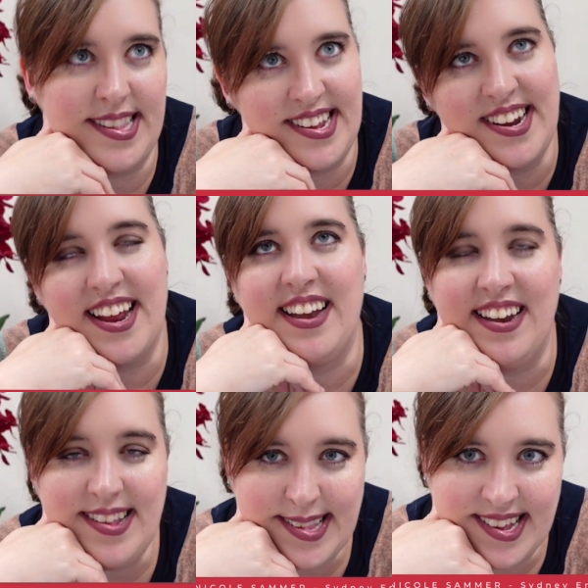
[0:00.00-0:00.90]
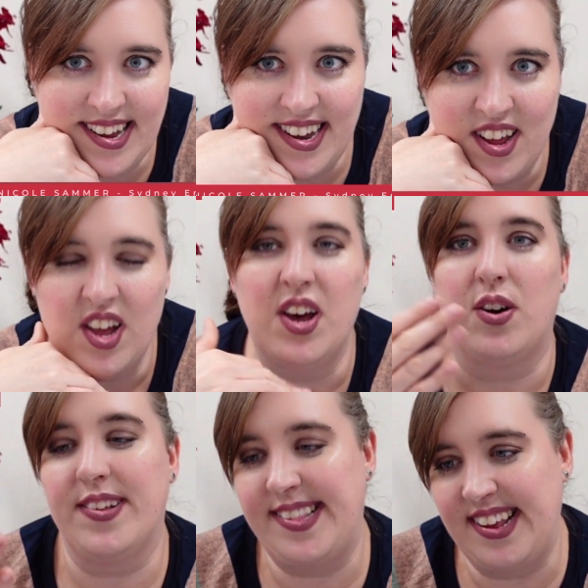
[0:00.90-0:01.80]
sit and listen
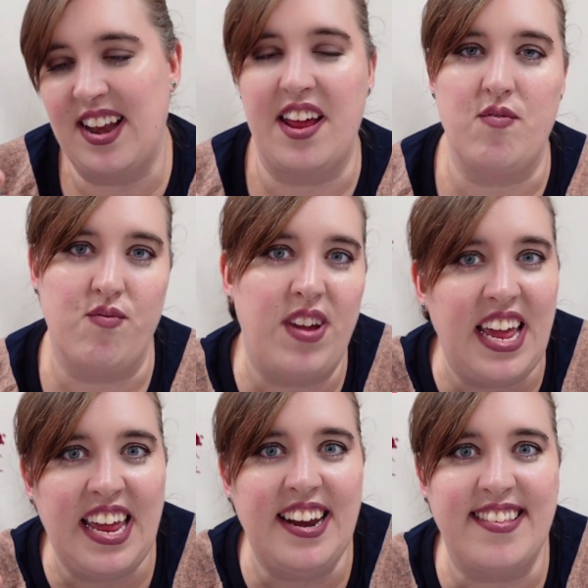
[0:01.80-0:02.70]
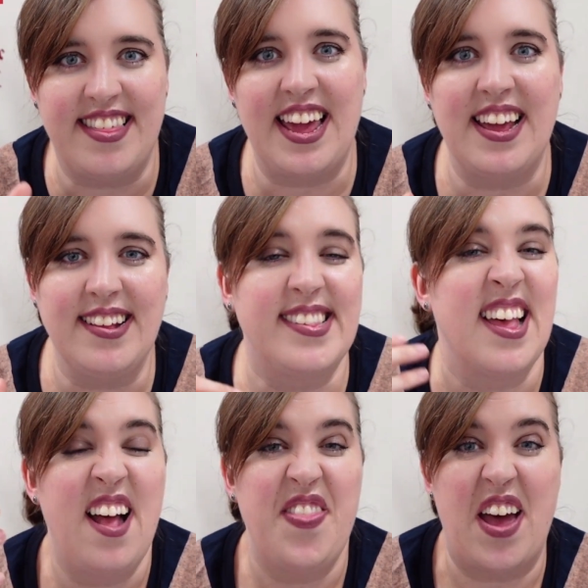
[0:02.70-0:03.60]
or sit and read things
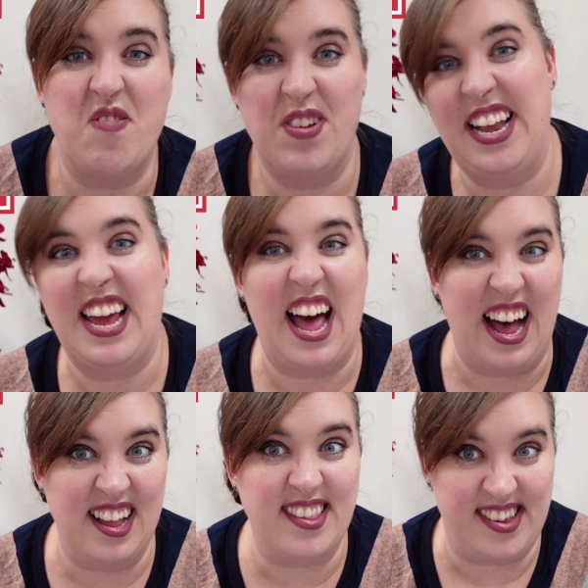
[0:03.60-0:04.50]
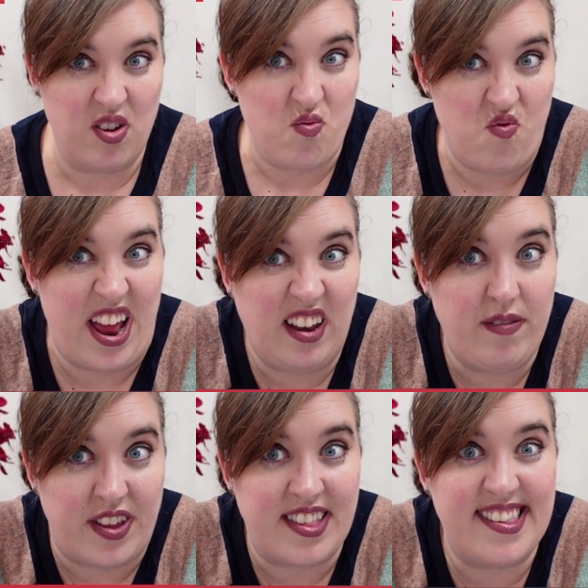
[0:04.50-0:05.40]
that really aren't
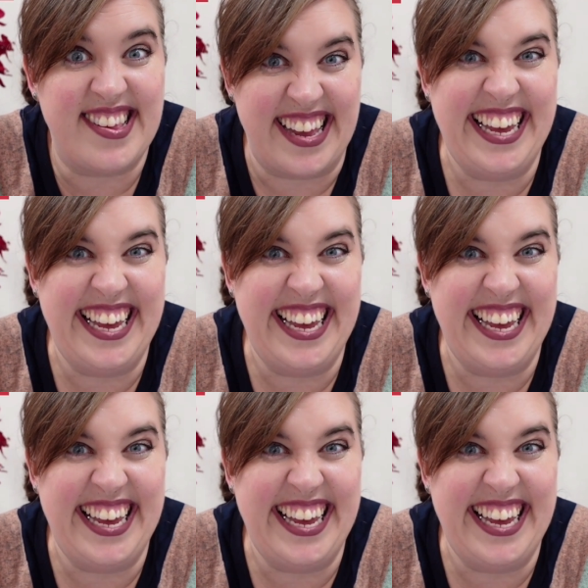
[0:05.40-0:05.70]
relevant.